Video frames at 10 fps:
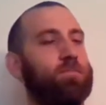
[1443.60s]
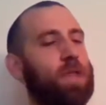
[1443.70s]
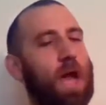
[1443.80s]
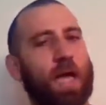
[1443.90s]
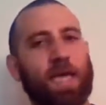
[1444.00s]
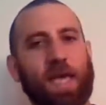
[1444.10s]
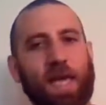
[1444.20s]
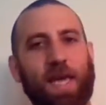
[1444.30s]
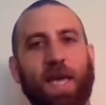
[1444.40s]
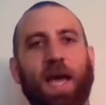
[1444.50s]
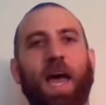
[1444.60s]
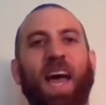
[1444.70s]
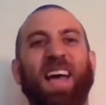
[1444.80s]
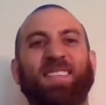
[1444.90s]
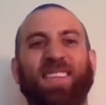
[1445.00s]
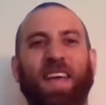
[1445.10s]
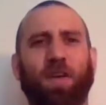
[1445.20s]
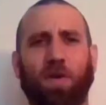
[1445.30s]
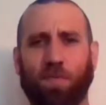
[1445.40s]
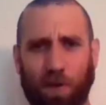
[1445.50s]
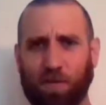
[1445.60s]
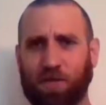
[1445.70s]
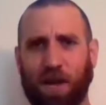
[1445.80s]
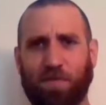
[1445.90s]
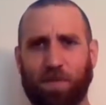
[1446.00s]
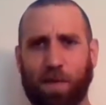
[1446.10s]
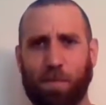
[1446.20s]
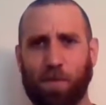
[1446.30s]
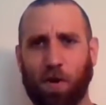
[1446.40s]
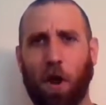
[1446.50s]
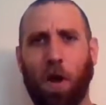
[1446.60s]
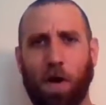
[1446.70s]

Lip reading: He has taken on pretty much every member